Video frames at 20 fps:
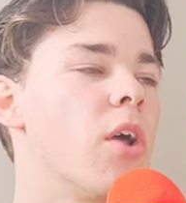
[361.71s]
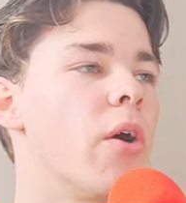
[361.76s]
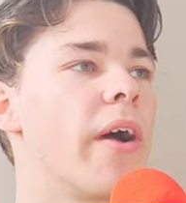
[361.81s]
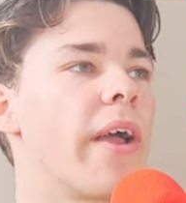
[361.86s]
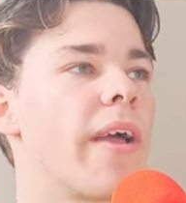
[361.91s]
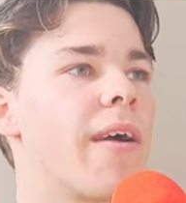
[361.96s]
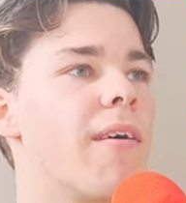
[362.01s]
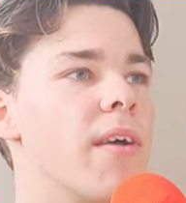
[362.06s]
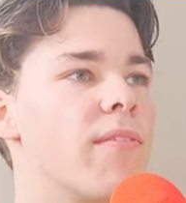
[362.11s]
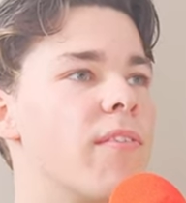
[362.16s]
know,
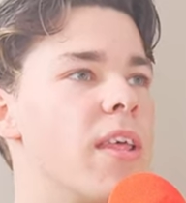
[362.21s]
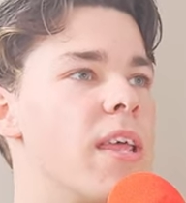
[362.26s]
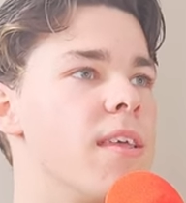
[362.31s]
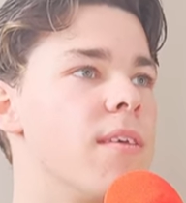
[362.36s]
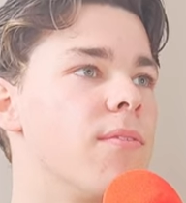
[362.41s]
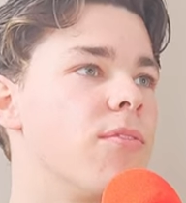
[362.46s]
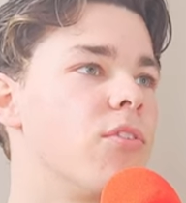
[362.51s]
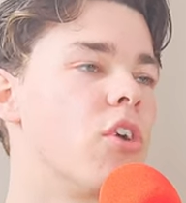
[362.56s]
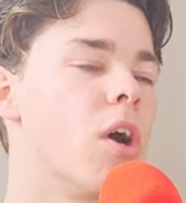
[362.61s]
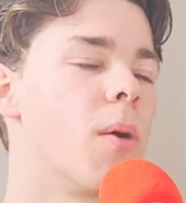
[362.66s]
like I like to
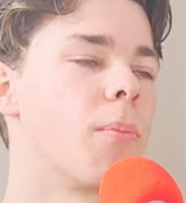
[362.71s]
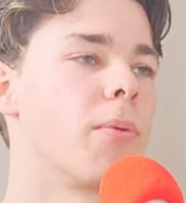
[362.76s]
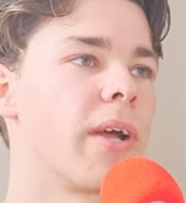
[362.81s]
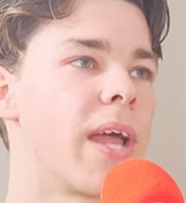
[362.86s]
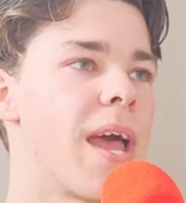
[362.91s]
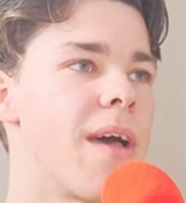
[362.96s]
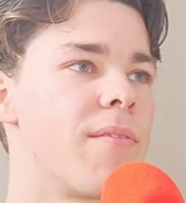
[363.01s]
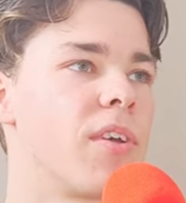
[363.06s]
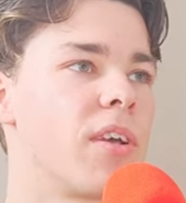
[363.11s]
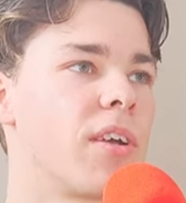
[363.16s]
eavesdrop,
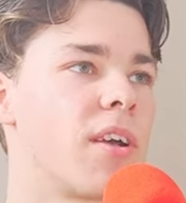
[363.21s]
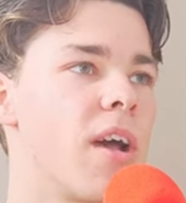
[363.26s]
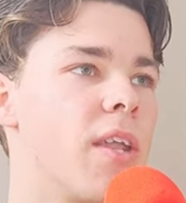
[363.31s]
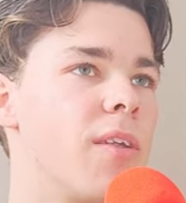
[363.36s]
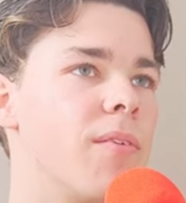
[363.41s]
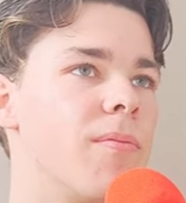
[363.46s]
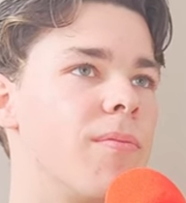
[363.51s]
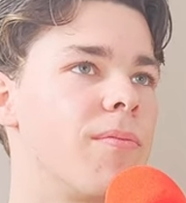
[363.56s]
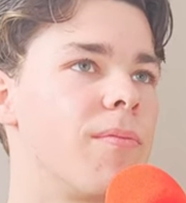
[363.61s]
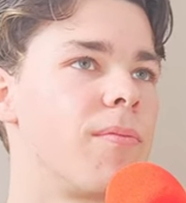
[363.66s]
like having a
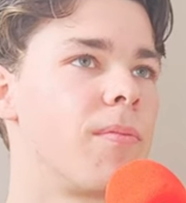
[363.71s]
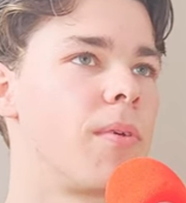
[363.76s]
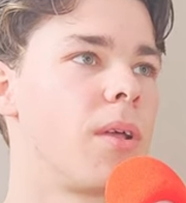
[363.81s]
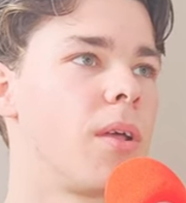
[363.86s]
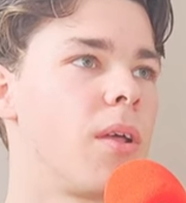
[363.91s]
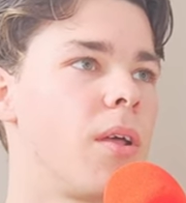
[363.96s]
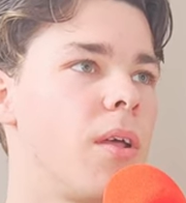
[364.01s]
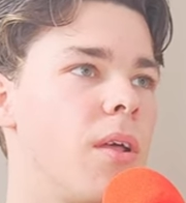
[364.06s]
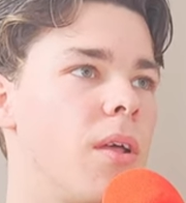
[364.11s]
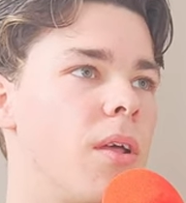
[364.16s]
kind of
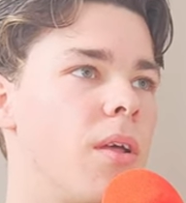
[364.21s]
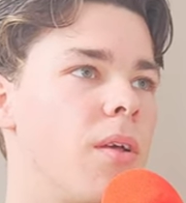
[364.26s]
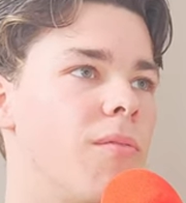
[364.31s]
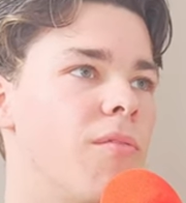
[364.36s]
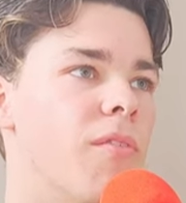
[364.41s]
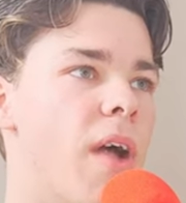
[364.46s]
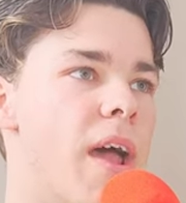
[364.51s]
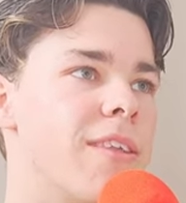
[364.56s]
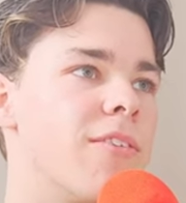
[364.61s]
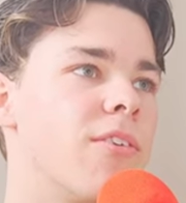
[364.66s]

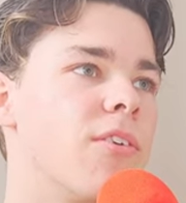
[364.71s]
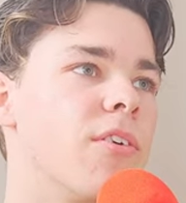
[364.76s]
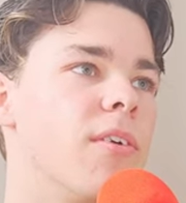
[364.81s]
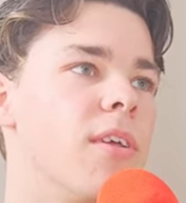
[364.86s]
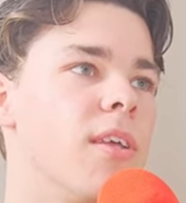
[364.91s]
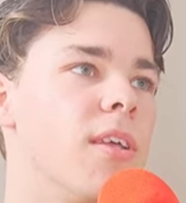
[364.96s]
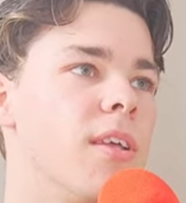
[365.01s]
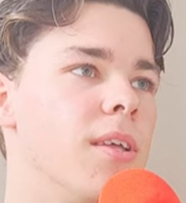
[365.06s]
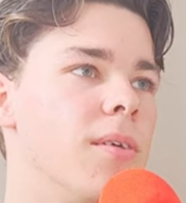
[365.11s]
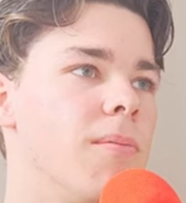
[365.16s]

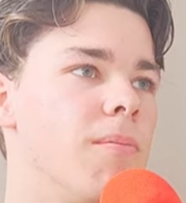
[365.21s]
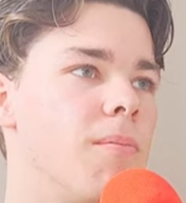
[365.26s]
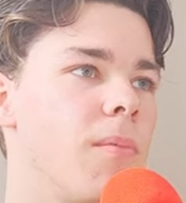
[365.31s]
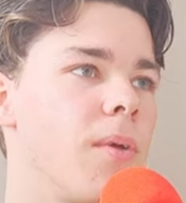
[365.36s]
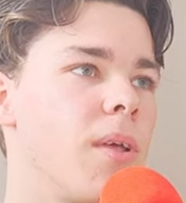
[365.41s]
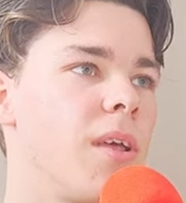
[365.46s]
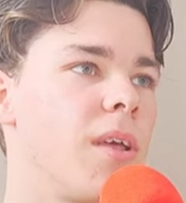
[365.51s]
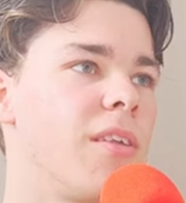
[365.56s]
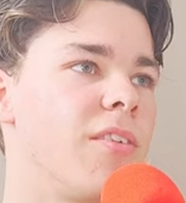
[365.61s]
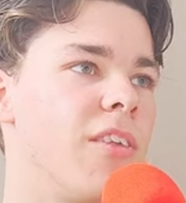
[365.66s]
rightly
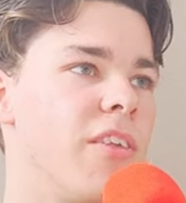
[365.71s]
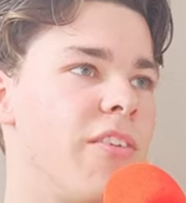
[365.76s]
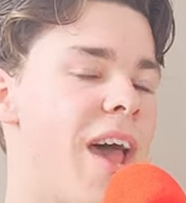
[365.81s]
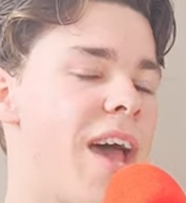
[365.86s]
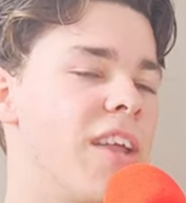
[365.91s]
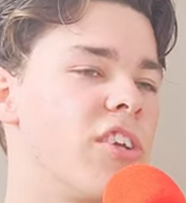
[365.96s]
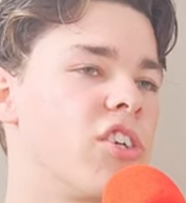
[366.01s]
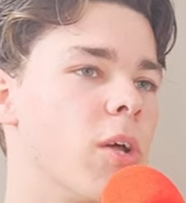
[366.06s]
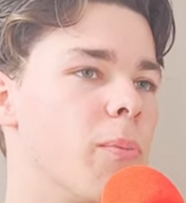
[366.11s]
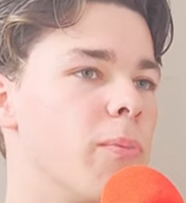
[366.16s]

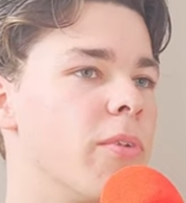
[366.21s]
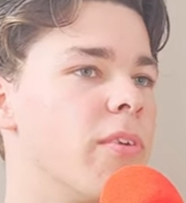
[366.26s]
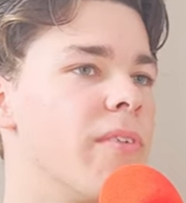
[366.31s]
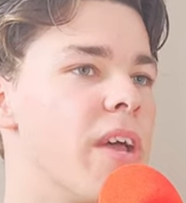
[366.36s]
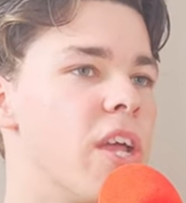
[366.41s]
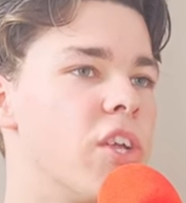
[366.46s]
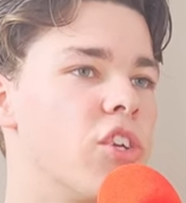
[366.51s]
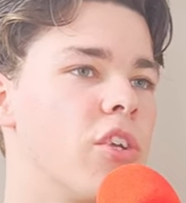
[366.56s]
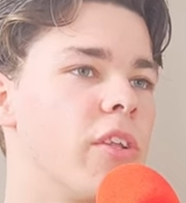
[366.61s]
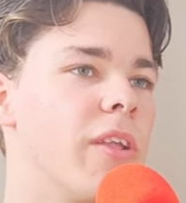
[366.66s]
detached
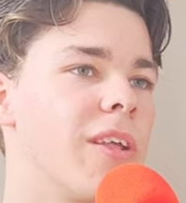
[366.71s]
observation.